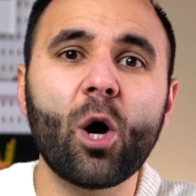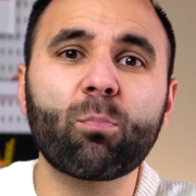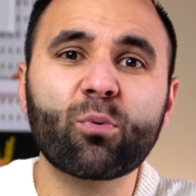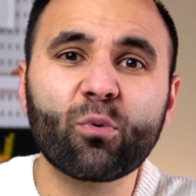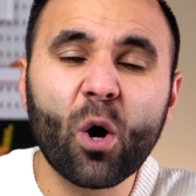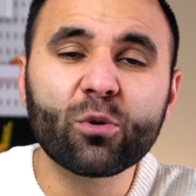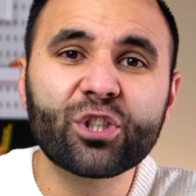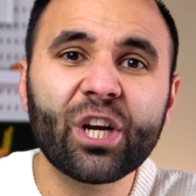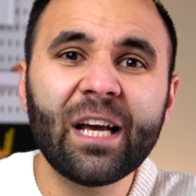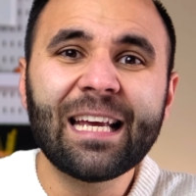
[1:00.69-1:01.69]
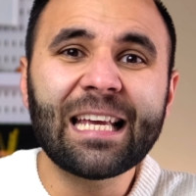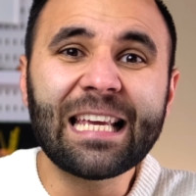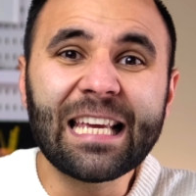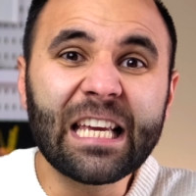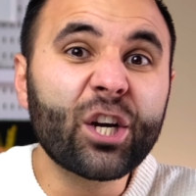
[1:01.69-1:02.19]
approach
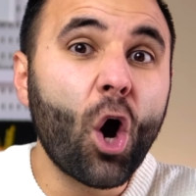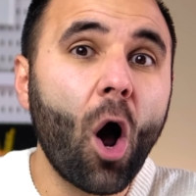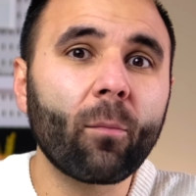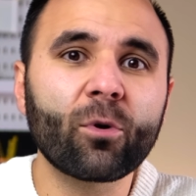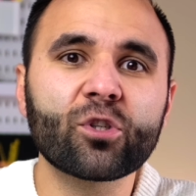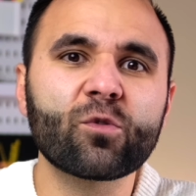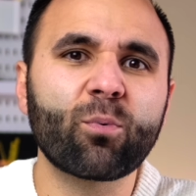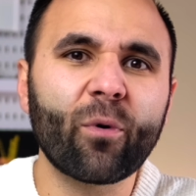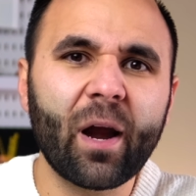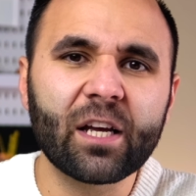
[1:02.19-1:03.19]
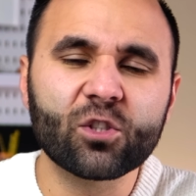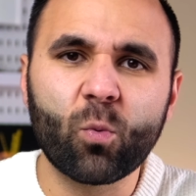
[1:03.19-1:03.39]
e-commerce brands,